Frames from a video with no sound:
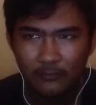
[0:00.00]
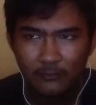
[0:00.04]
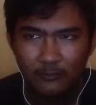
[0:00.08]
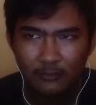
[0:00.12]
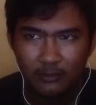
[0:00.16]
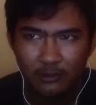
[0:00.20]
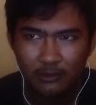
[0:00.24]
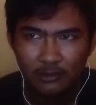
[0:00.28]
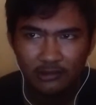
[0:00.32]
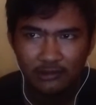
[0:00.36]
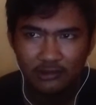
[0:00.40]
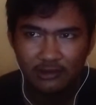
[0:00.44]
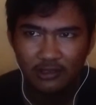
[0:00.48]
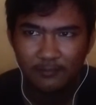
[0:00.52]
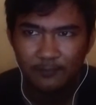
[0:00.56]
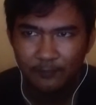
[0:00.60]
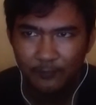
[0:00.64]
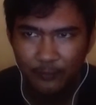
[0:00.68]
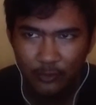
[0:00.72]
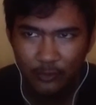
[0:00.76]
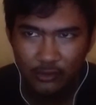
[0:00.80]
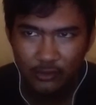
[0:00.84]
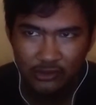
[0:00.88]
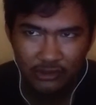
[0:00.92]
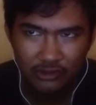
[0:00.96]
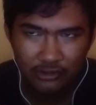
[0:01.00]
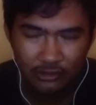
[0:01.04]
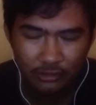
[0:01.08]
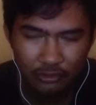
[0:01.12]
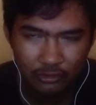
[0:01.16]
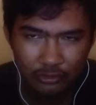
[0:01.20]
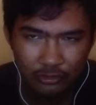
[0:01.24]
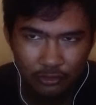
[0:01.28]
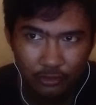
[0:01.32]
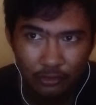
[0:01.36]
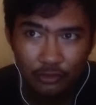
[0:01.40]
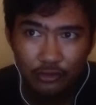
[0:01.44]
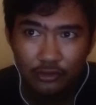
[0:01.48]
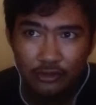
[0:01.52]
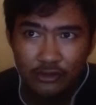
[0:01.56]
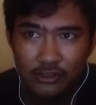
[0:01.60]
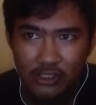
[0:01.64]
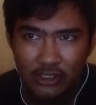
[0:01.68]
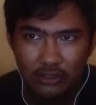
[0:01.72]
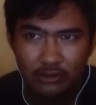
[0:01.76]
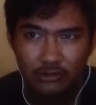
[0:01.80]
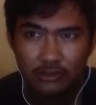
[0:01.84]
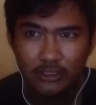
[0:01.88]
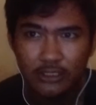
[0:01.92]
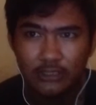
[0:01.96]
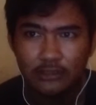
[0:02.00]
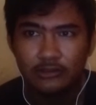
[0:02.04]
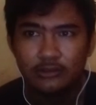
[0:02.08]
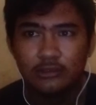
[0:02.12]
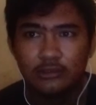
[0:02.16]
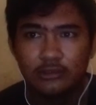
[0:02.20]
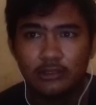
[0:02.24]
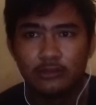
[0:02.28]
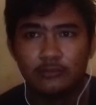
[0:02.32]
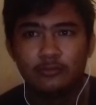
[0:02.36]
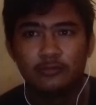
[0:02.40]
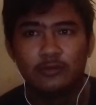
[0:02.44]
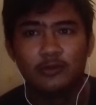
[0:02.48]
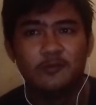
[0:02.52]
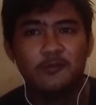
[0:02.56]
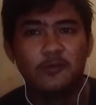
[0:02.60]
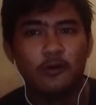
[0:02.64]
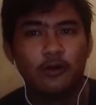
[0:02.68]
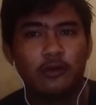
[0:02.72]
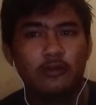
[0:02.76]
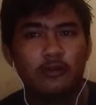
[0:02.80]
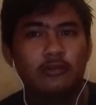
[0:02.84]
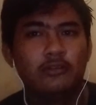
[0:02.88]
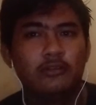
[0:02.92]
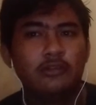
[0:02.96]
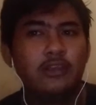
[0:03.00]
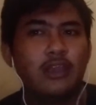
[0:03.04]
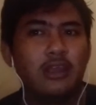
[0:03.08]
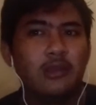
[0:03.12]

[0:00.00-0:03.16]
The procedure to using run the board game.